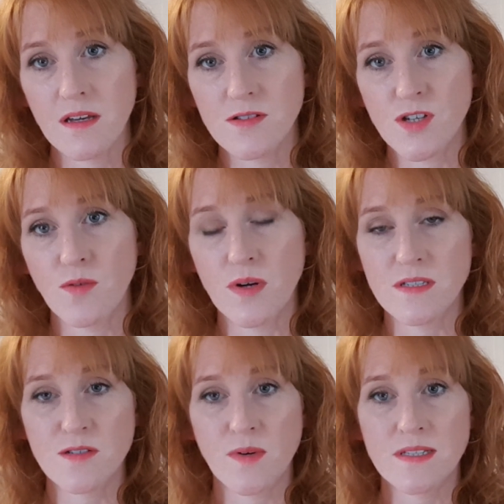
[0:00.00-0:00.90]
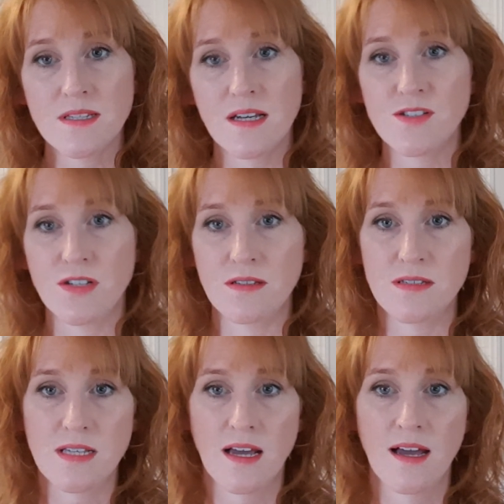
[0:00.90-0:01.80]
to one-to-one
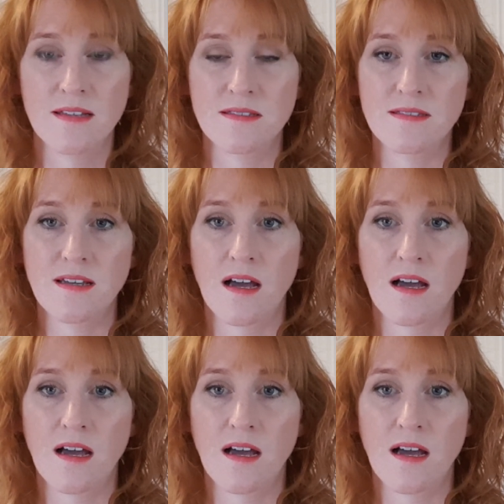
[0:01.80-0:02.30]
sessions and